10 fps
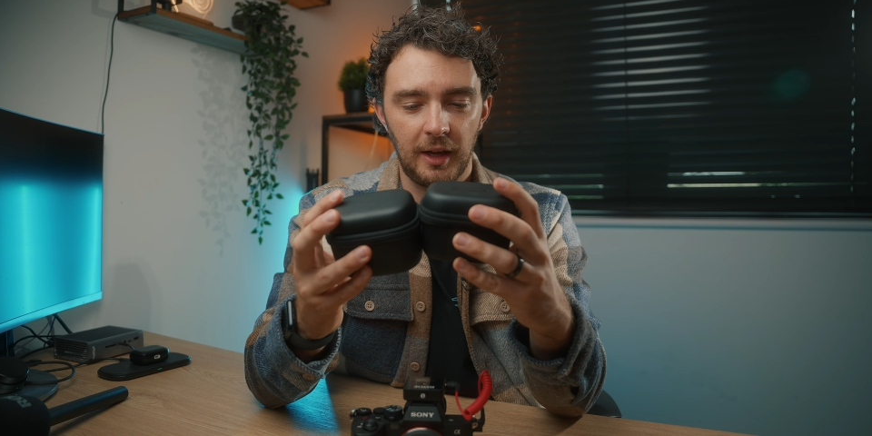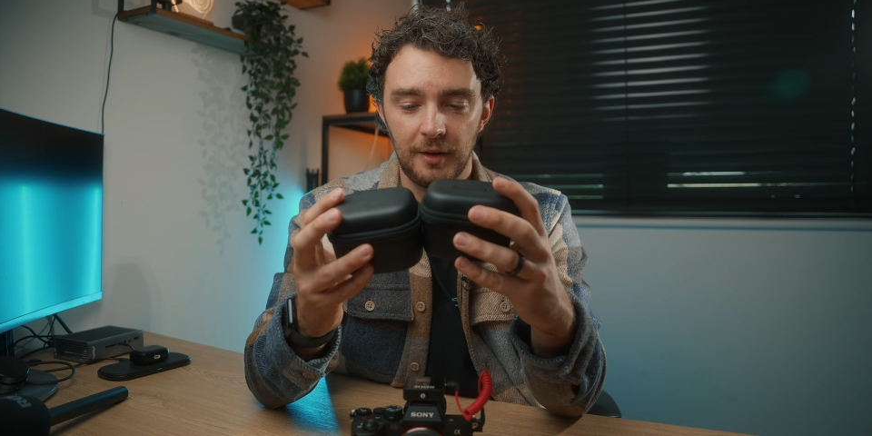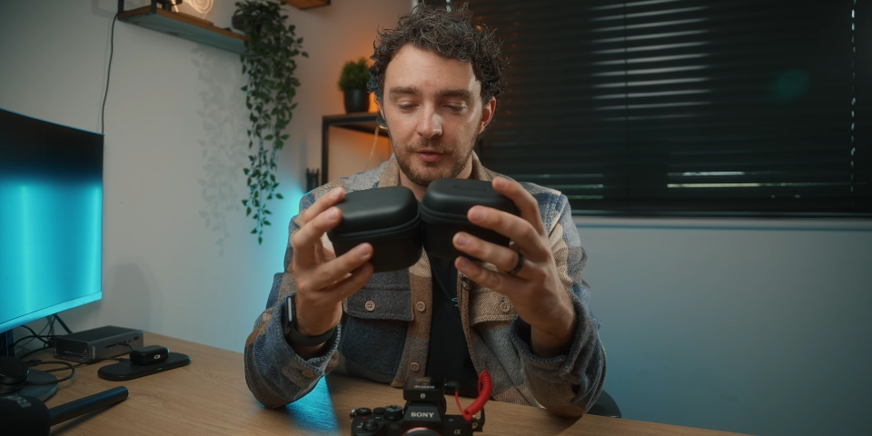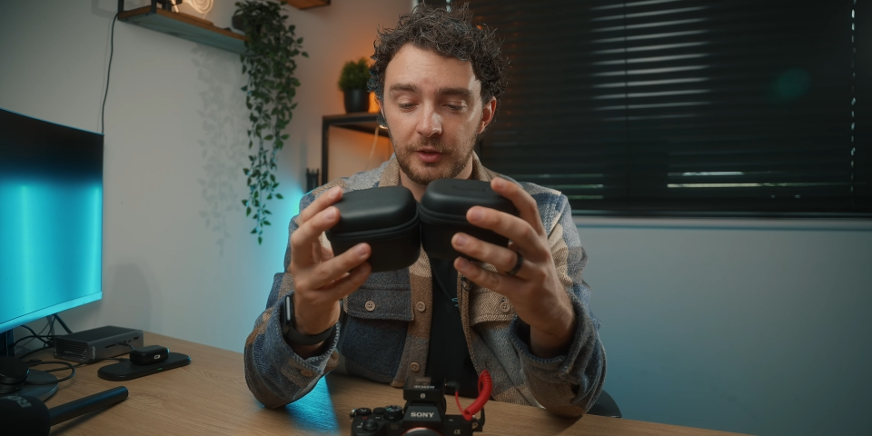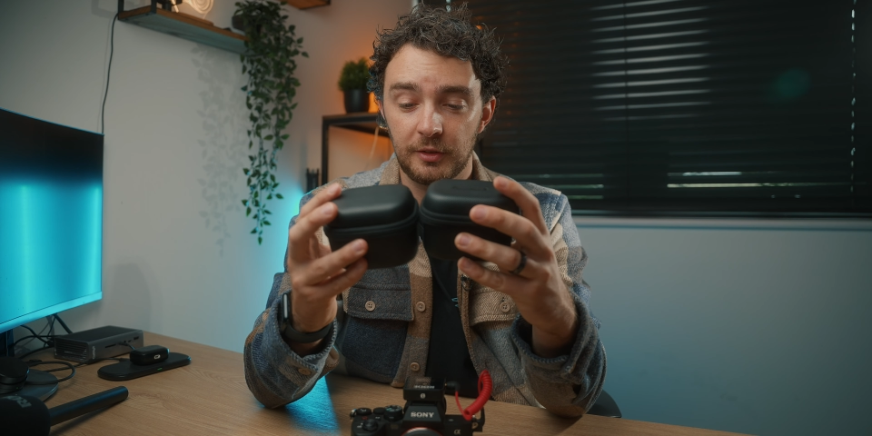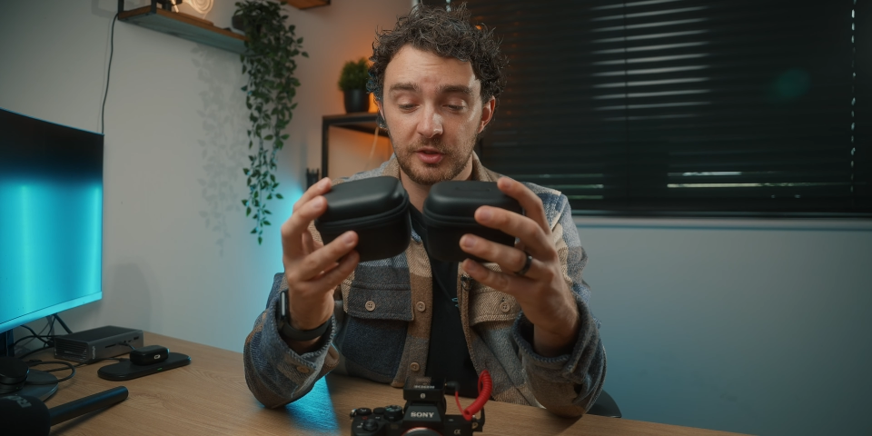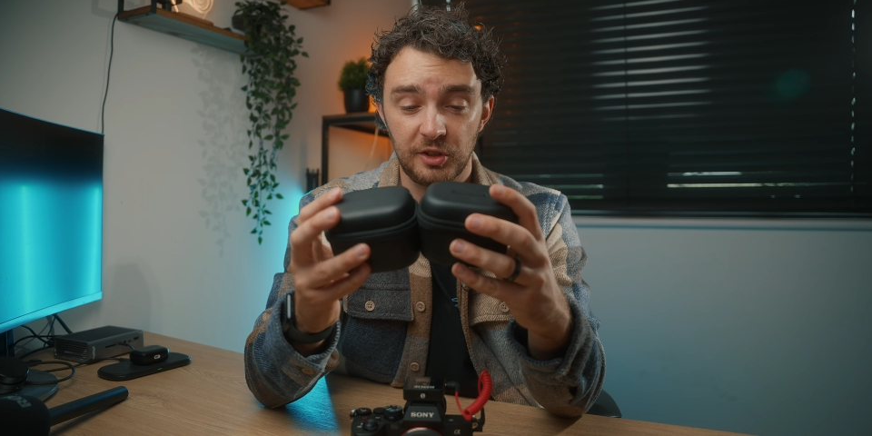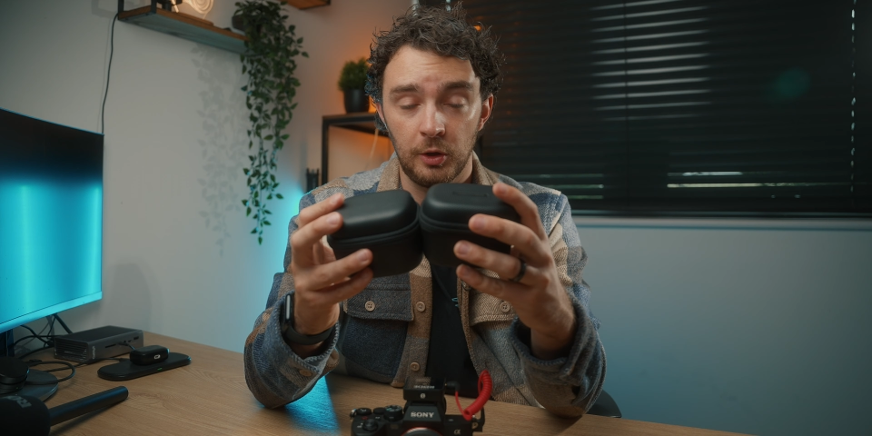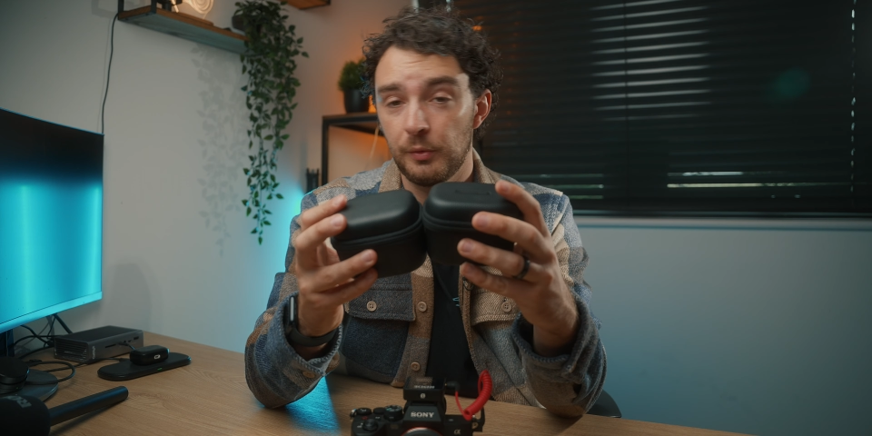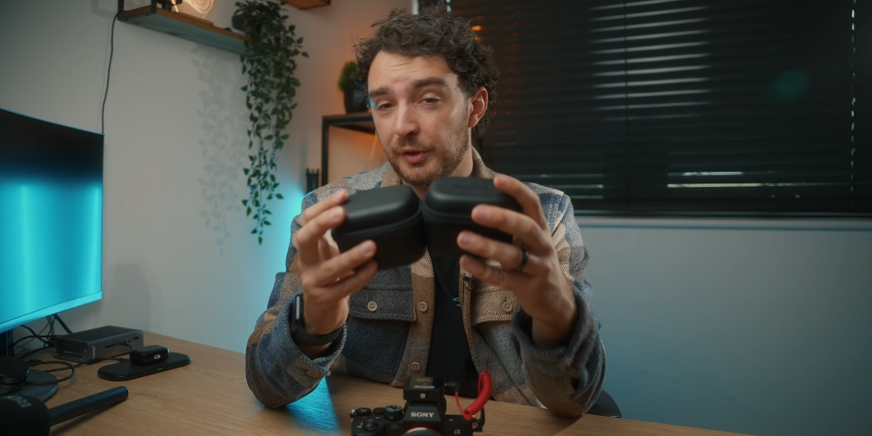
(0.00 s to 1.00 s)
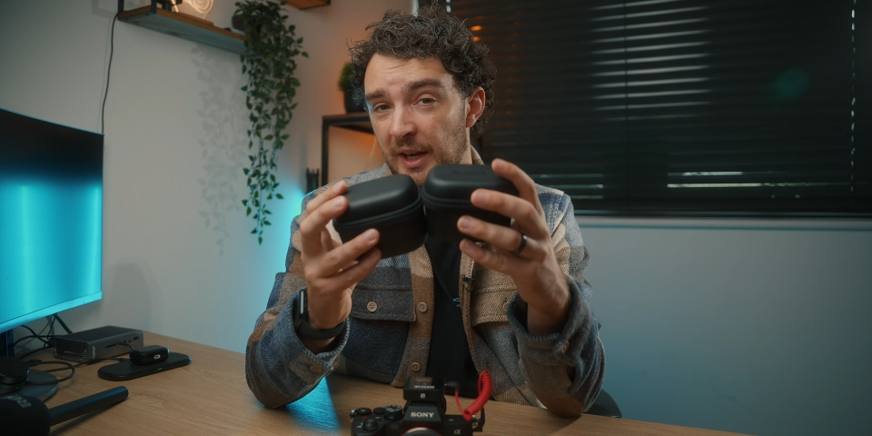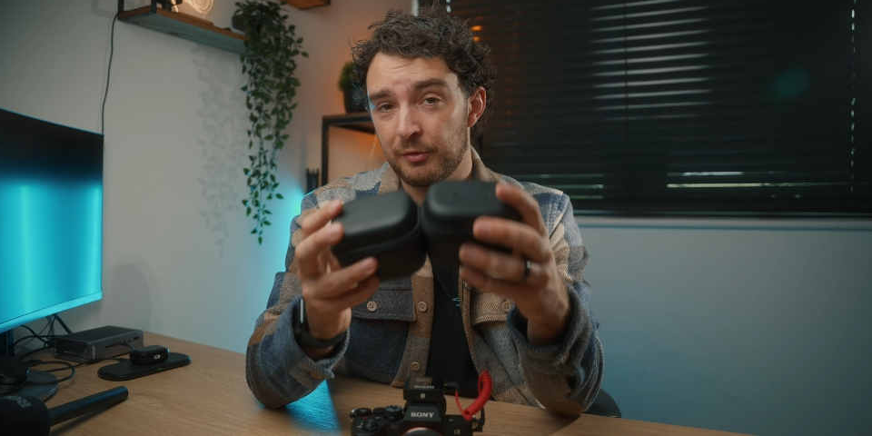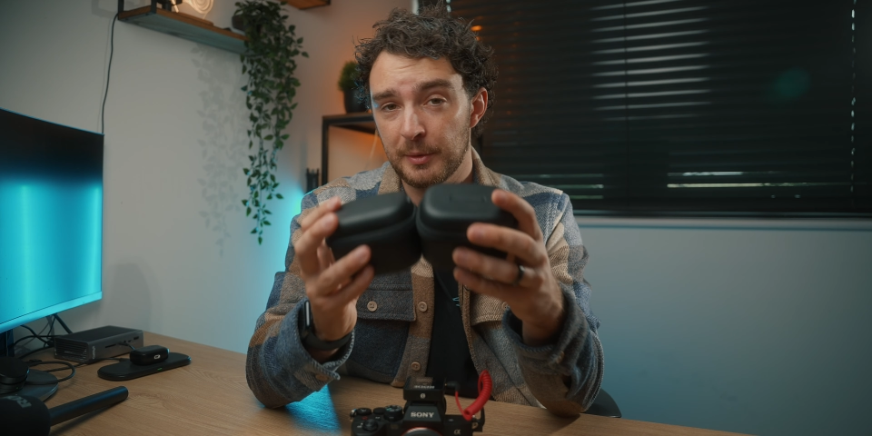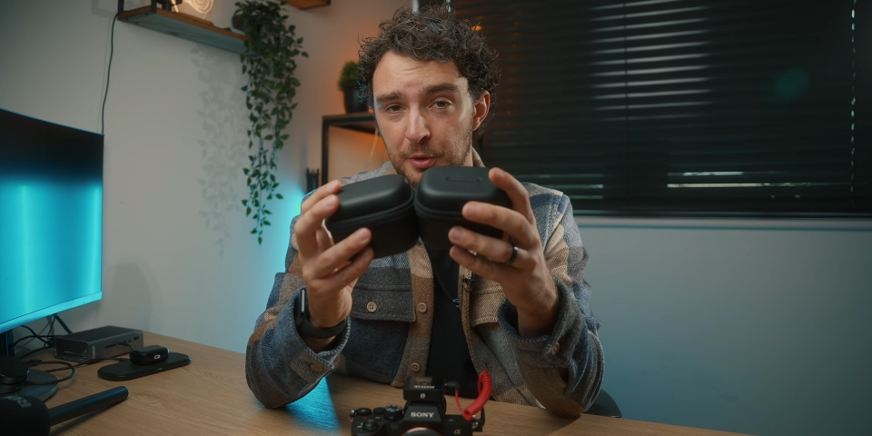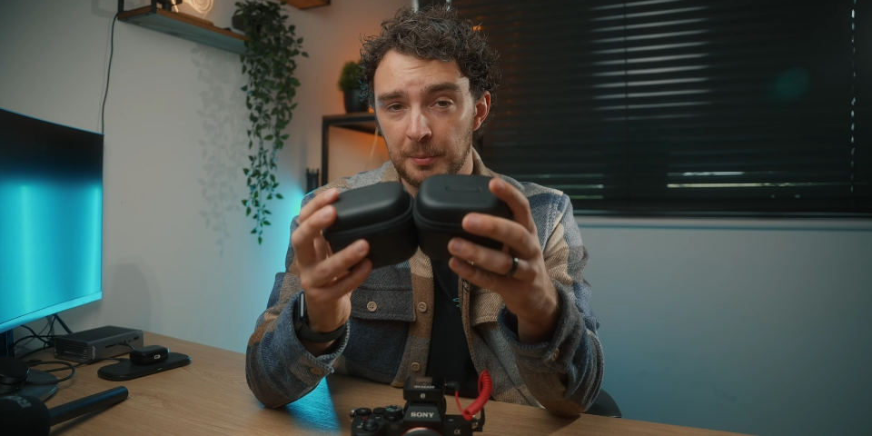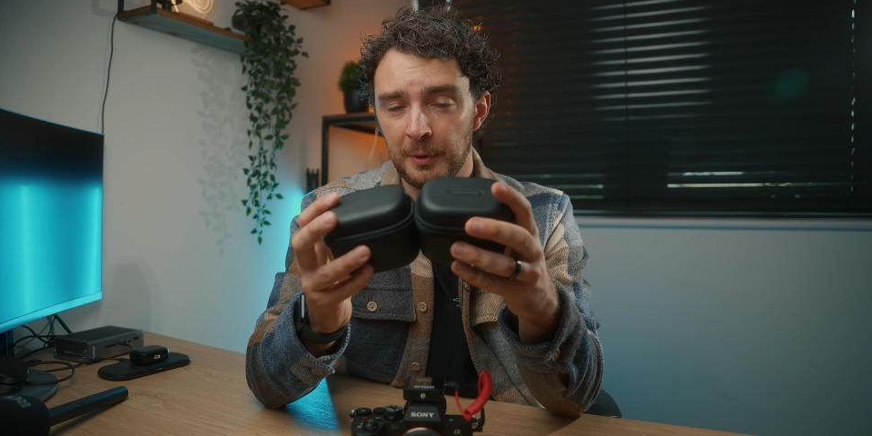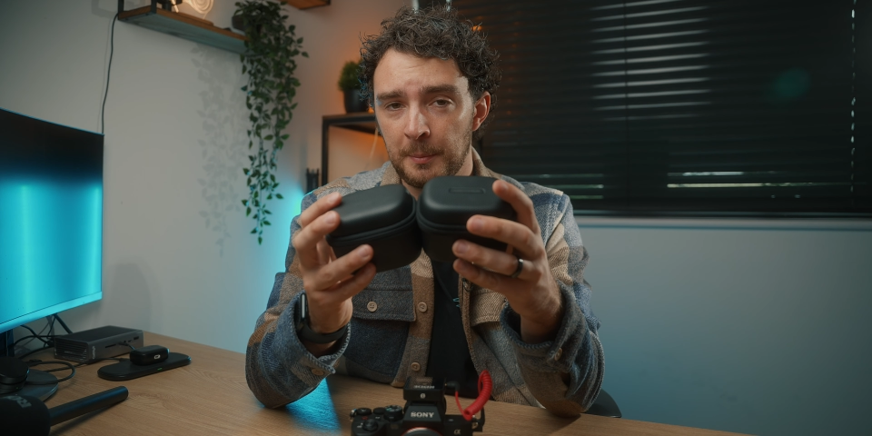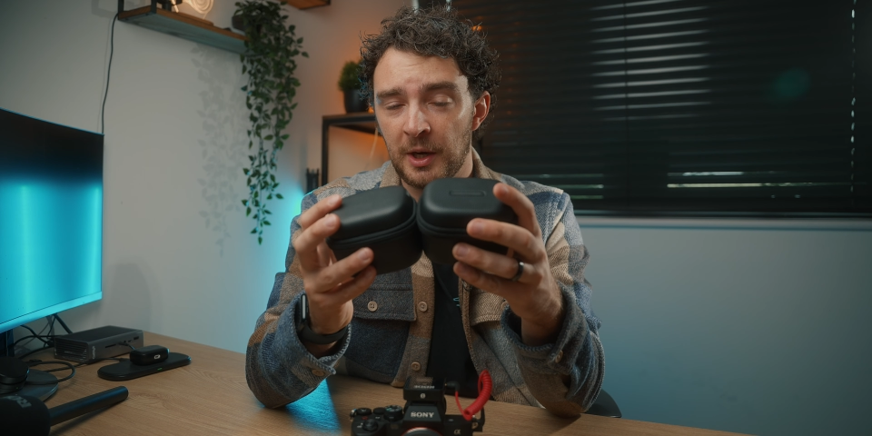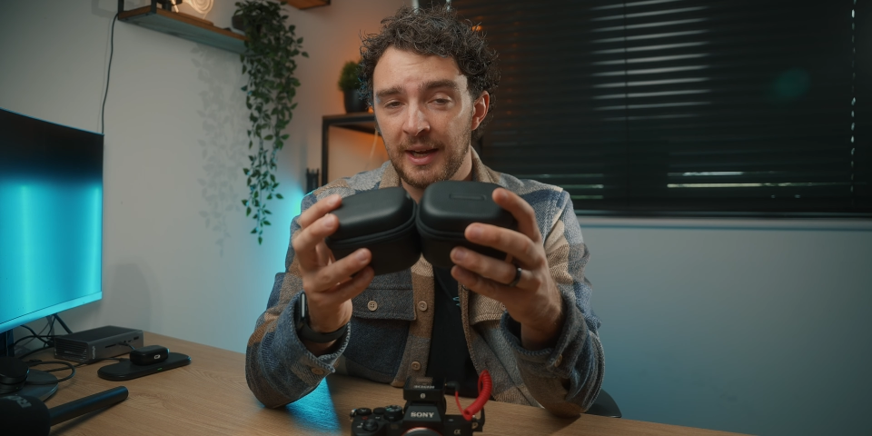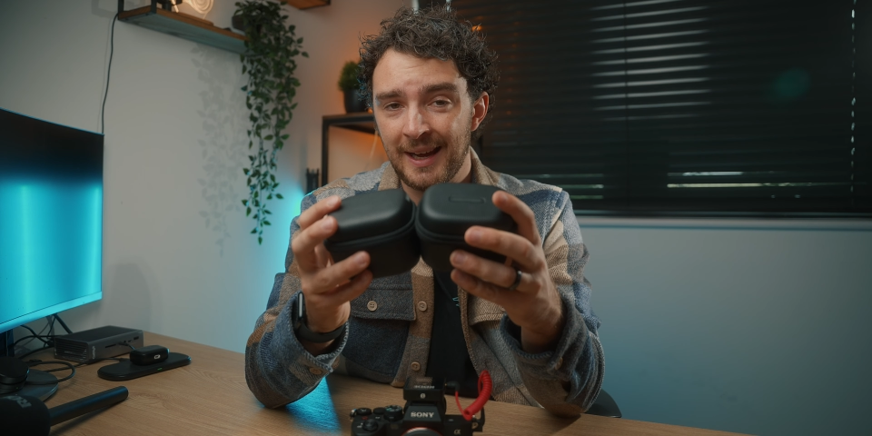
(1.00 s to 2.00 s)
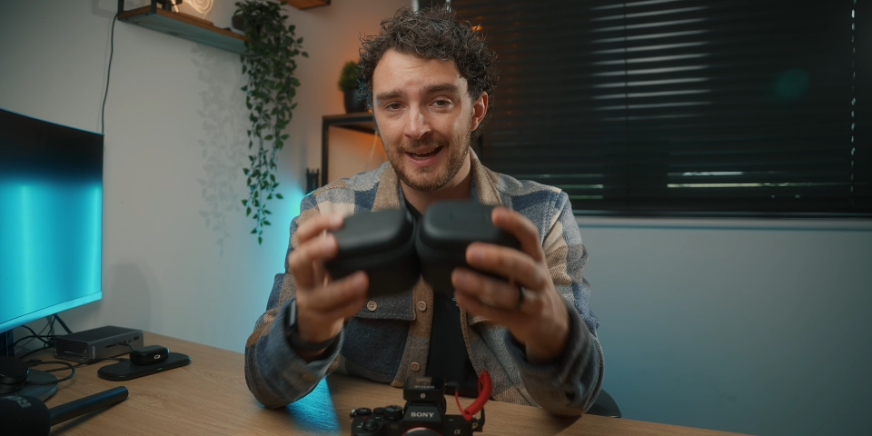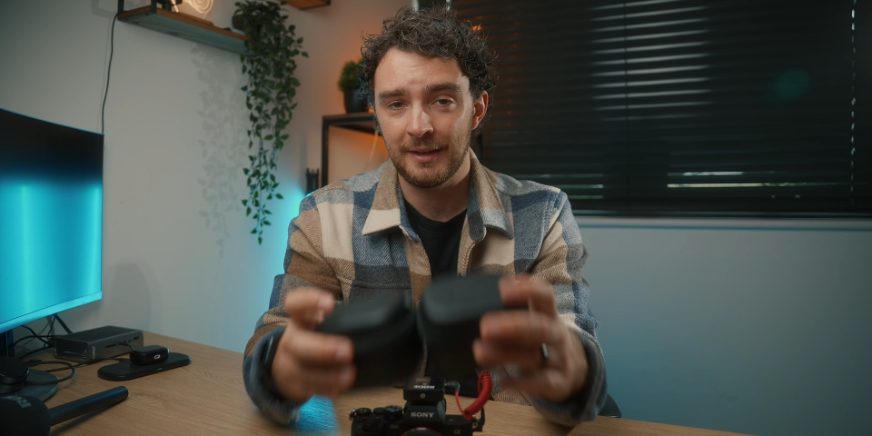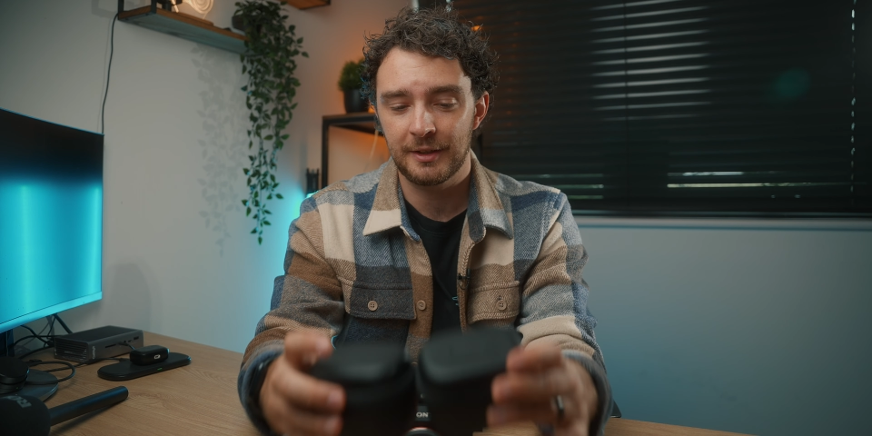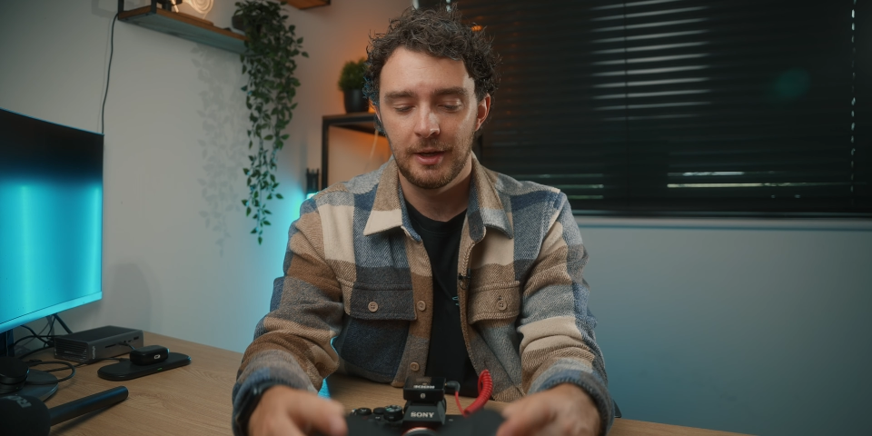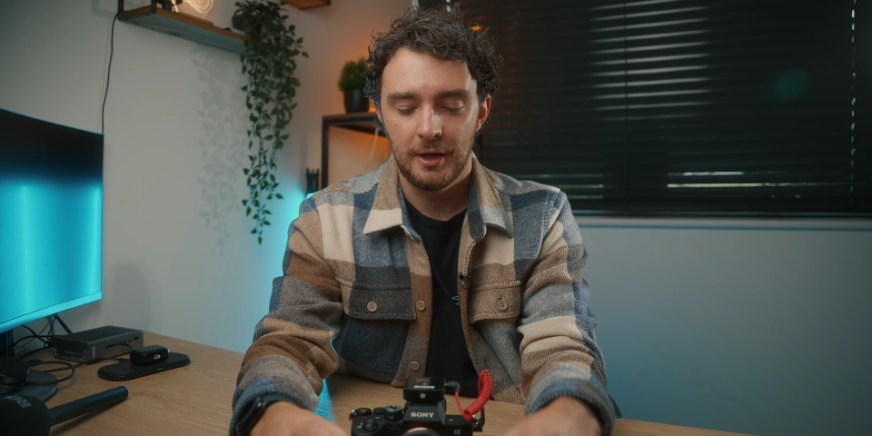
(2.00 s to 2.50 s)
have solved every problem I had